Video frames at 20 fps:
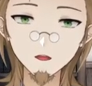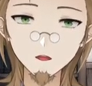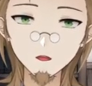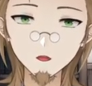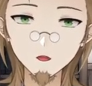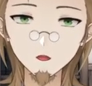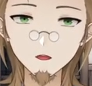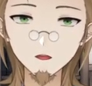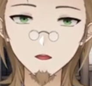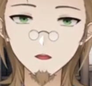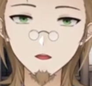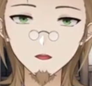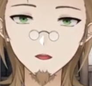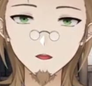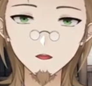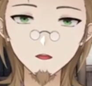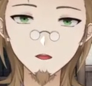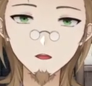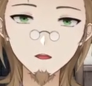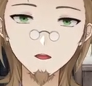is
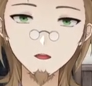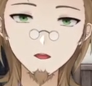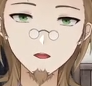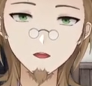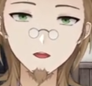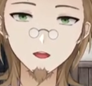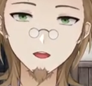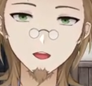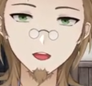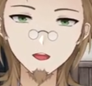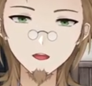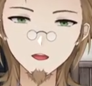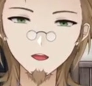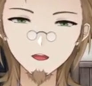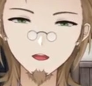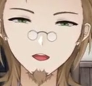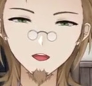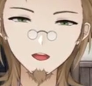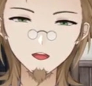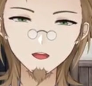uh, like set